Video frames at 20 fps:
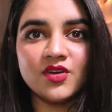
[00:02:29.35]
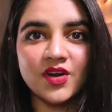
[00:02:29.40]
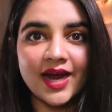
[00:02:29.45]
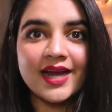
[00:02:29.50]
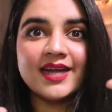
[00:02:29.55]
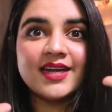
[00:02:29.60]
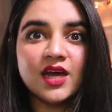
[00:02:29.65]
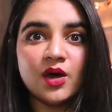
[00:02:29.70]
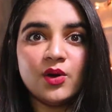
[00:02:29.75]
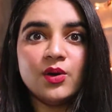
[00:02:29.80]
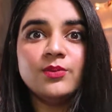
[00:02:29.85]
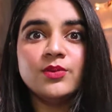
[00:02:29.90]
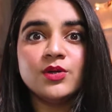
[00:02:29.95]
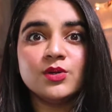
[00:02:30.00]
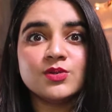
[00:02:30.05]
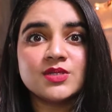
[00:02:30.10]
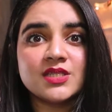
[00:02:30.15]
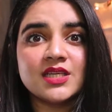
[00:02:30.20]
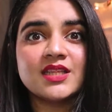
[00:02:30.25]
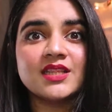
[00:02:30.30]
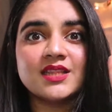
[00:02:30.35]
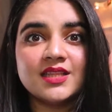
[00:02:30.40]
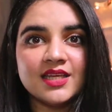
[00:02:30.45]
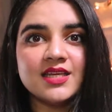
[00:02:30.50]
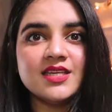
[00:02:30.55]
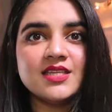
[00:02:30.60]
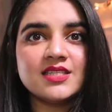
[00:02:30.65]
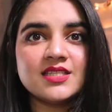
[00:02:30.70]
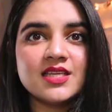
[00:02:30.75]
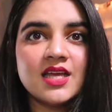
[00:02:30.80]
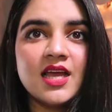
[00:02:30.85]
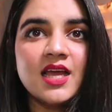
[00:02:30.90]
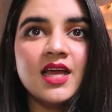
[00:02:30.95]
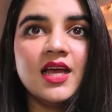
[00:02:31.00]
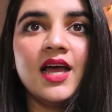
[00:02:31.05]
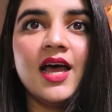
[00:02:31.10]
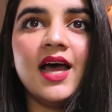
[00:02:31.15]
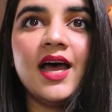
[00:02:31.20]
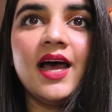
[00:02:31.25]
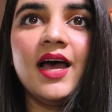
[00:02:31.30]
Right now I'm using this,
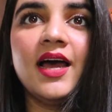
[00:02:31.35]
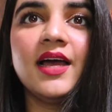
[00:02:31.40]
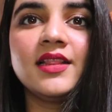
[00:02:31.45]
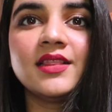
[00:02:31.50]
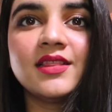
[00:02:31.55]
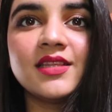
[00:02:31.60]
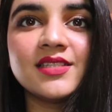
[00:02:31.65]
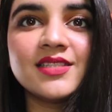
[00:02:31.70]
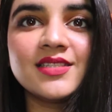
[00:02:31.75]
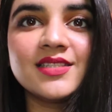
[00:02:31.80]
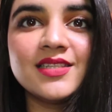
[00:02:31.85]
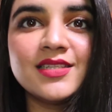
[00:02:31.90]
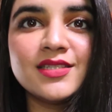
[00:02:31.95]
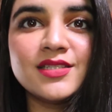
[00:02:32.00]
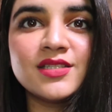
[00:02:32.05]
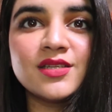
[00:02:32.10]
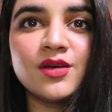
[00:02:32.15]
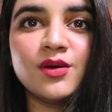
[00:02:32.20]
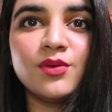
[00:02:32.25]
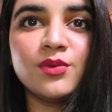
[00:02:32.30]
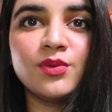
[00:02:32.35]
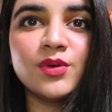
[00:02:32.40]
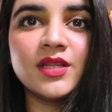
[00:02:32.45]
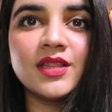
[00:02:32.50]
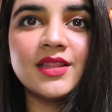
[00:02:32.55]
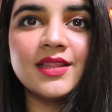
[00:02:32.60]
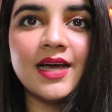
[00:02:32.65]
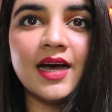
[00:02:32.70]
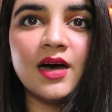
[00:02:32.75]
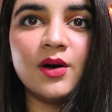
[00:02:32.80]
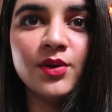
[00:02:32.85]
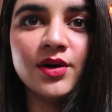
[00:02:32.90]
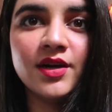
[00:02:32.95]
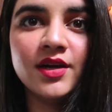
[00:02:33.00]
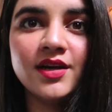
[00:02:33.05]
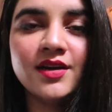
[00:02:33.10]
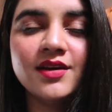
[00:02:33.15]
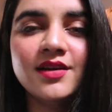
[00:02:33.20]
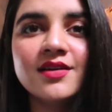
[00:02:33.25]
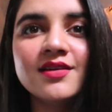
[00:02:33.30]
and this is without
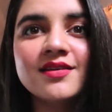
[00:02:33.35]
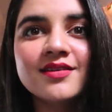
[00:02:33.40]
it.